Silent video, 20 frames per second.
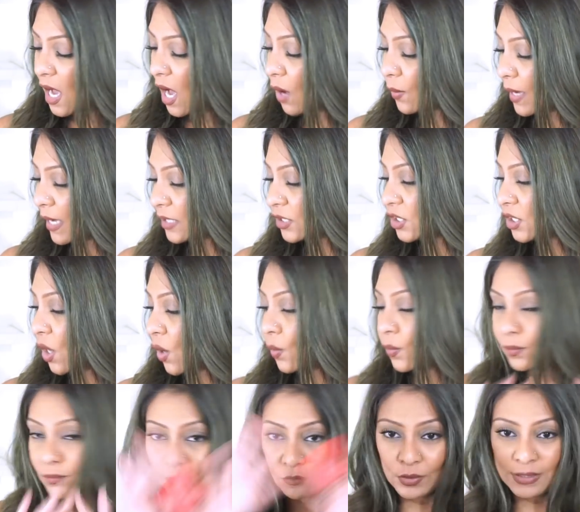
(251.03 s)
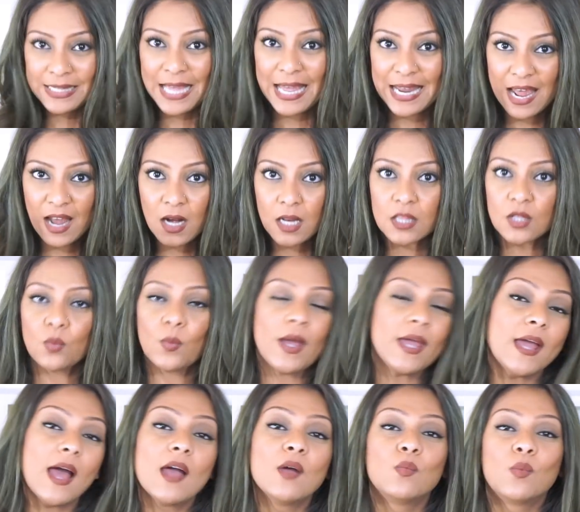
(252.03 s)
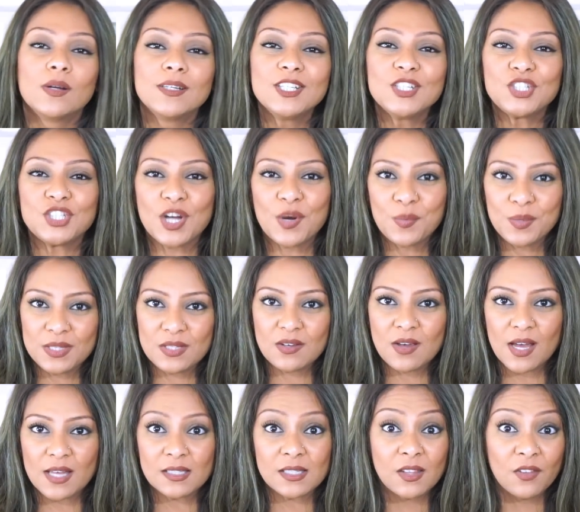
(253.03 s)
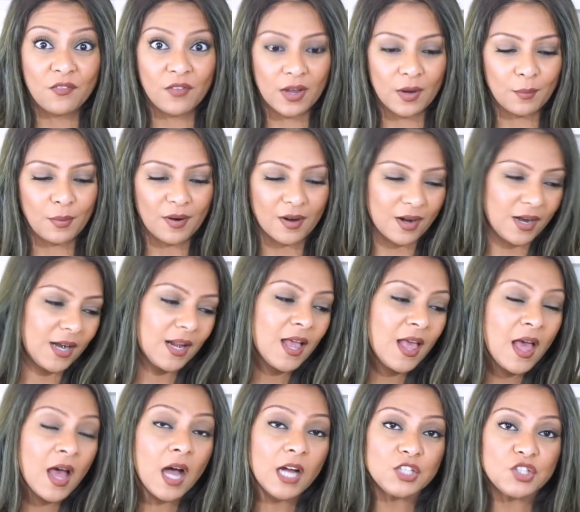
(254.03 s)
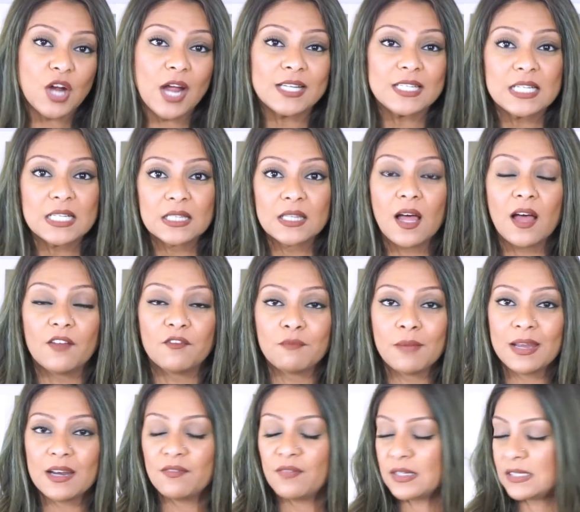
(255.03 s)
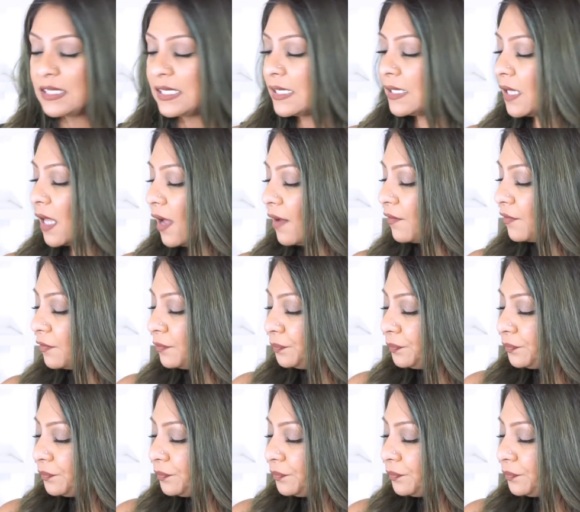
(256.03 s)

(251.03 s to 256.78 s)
Okay, so with that out of the way, I want to share with you guys the fun part. Attracting love, manifesting love.